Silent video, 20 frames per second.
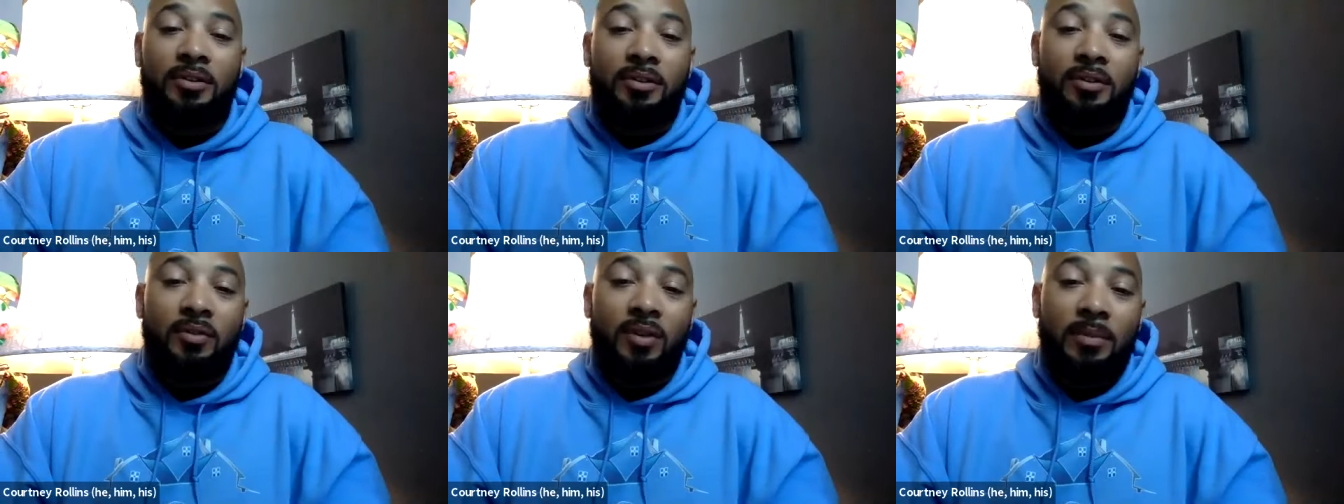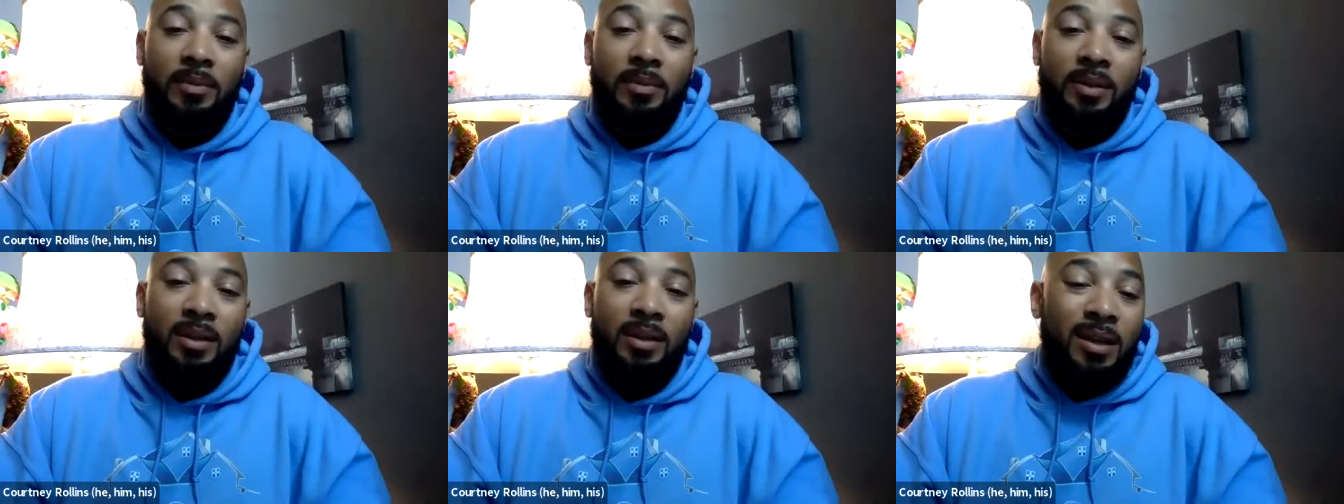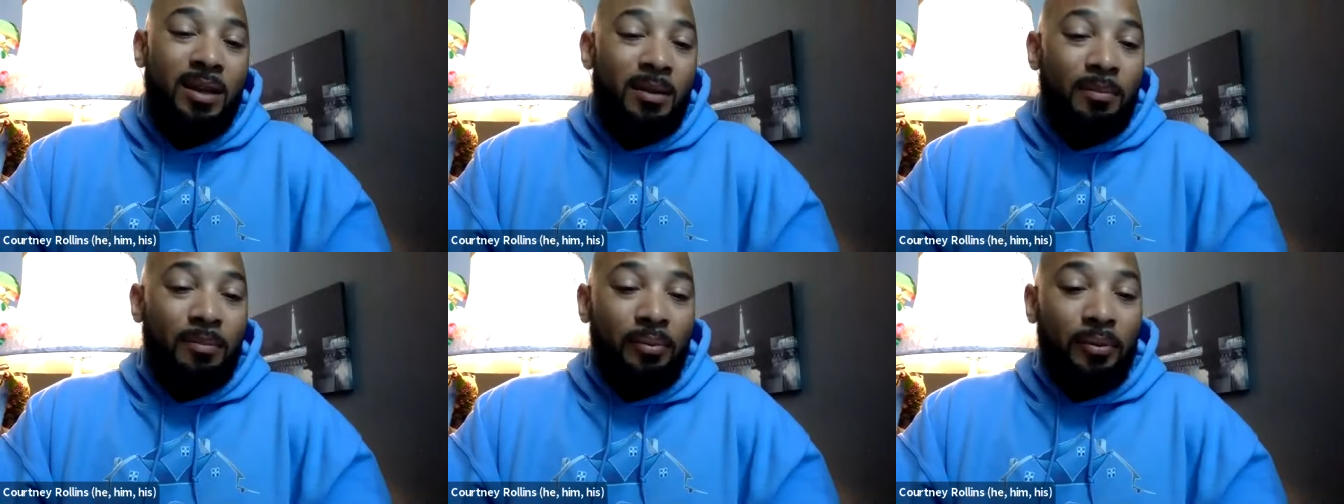agreement.
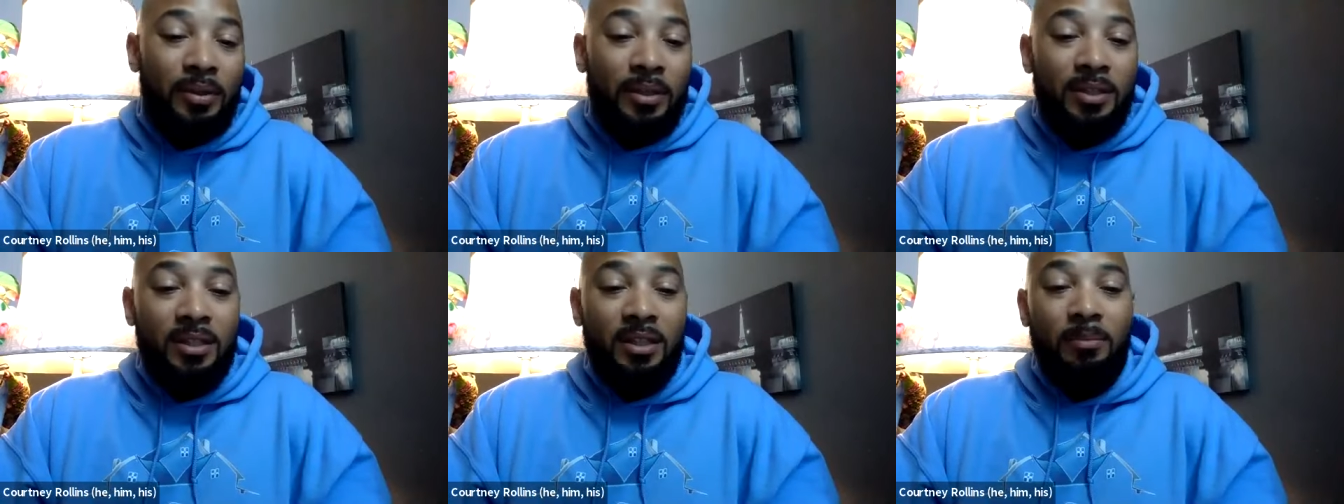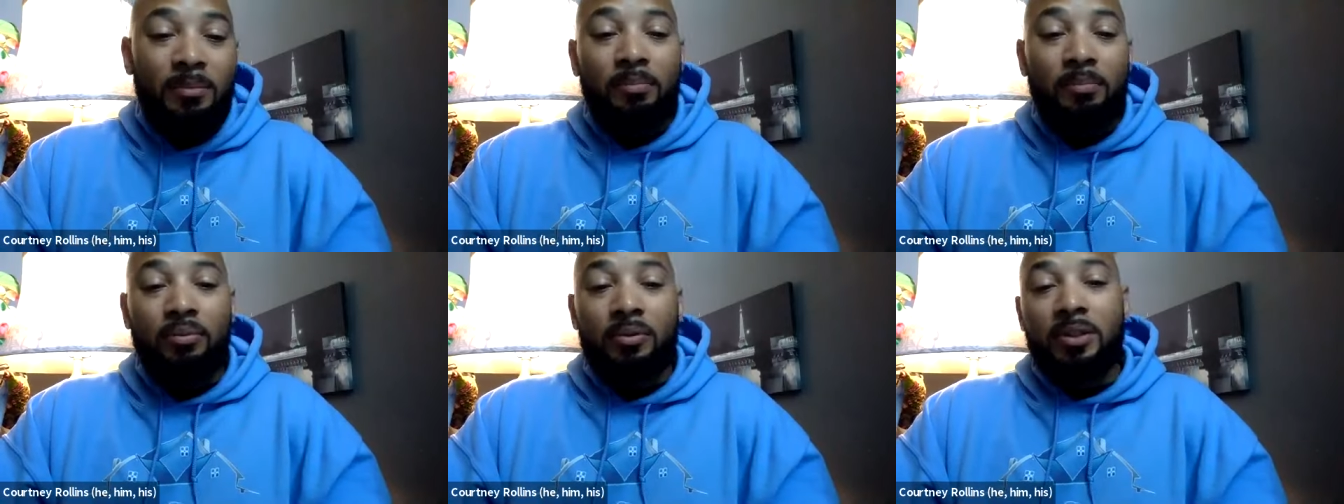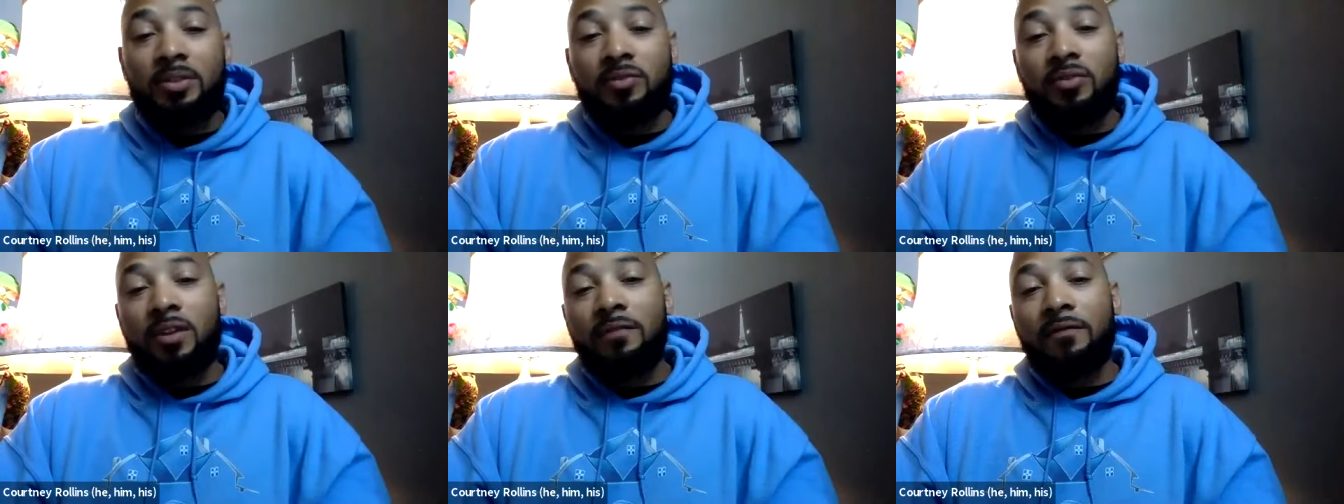Pretty simple, pretty
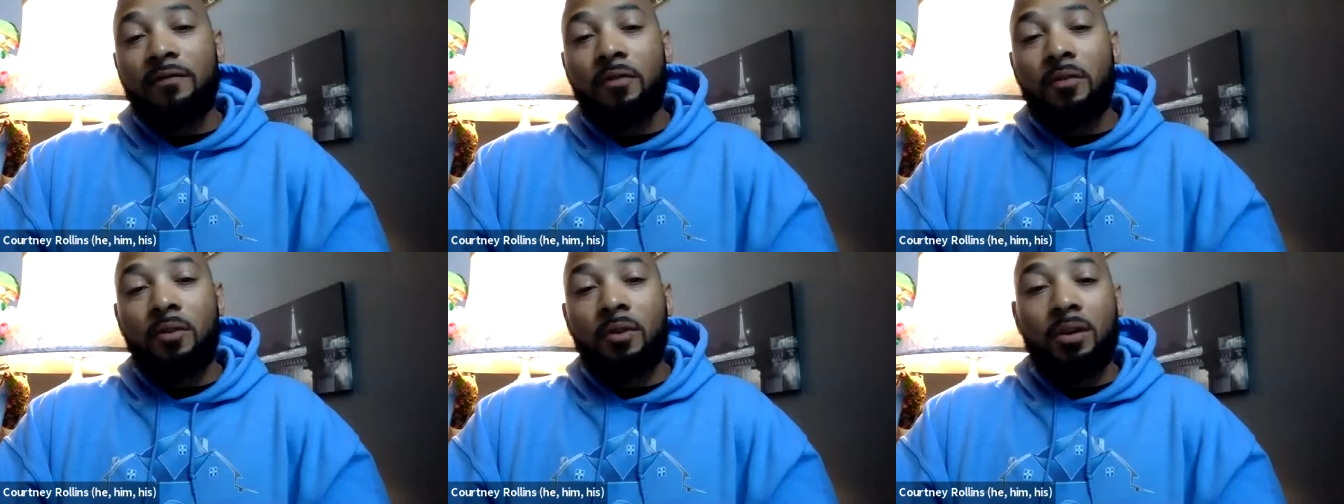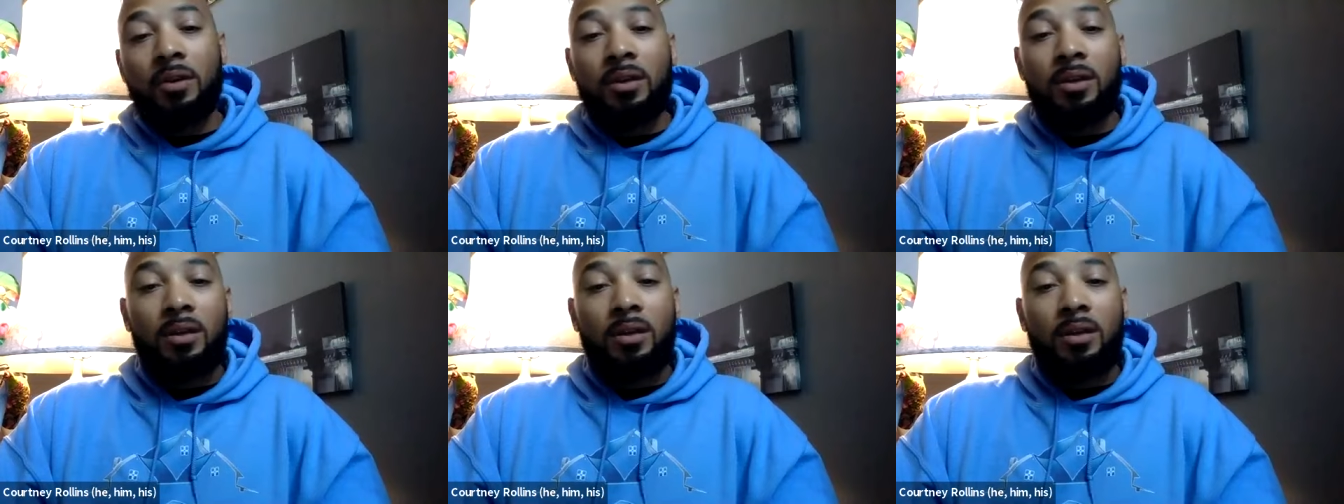straightforward.